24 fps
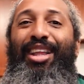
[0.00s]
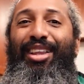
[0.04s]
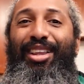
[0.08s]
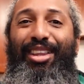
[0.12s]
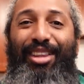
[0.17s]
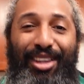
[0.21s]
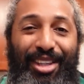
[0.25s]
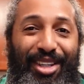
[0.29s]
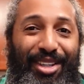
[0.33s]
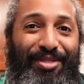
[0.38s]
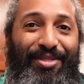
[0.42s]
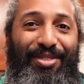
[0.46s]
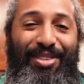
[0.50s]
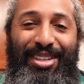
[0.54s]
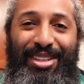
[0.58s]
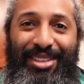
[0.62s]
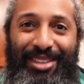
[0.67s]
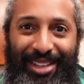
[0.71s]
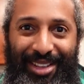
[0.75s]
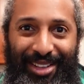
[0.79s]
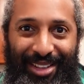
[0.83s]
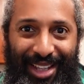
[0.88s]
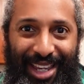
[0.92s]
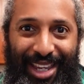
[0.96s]

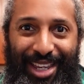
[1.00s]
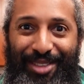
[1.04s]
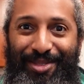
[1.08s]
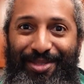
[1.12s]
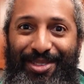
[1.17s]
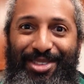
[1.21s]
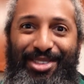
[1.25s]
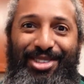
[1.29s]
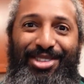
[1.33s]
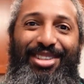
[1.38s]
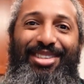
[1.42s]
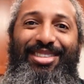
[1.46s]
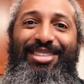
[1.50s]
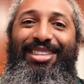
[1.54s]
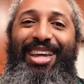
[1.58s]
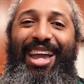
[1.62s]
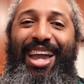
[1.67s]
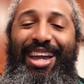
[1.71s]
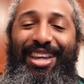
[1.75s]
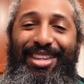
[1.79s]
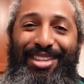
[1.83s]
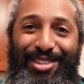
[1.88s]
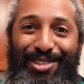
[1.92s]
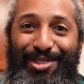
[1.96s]
living the languages,
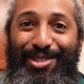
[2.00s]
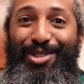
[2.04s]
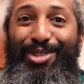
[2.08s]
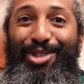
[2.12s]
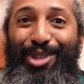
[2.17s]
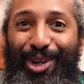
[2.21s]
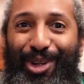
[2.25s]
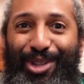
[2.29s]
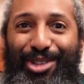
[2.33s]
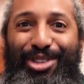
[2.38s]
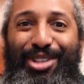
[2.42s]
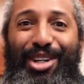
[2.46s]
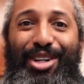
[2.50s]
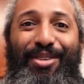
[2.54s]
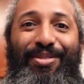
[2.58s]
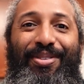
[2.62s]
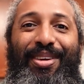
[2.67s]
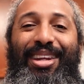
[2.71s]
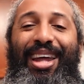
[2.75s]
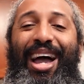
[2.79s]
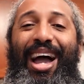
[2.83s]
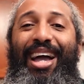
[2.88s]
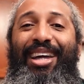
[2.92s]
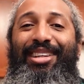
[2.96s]
and you
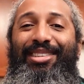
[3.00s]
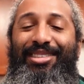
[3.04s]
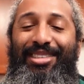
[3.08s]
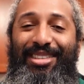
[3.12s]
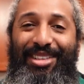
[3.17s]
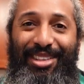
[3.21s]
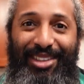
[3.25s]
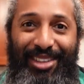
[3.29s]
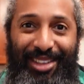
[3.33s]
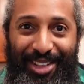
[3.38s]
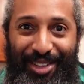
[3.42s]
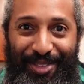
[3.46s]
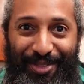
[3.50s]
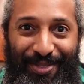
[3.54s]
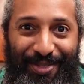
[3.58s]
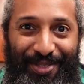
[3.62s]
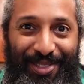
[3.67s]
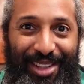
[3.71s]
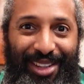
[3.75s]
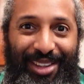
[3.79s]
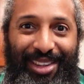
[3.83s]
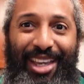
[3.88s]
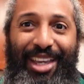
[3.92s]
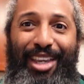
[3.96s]
yourself can actually
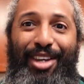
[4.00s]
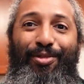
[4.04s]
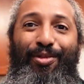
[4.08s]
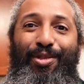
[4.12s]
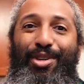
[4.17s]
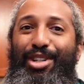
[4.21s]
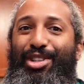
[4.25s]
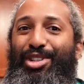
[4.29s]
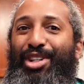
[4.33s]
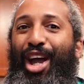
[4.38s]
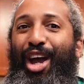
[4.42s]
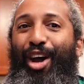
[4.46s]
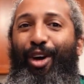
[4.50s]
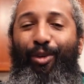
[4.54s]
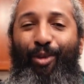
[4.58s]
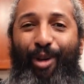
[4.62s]
live the language,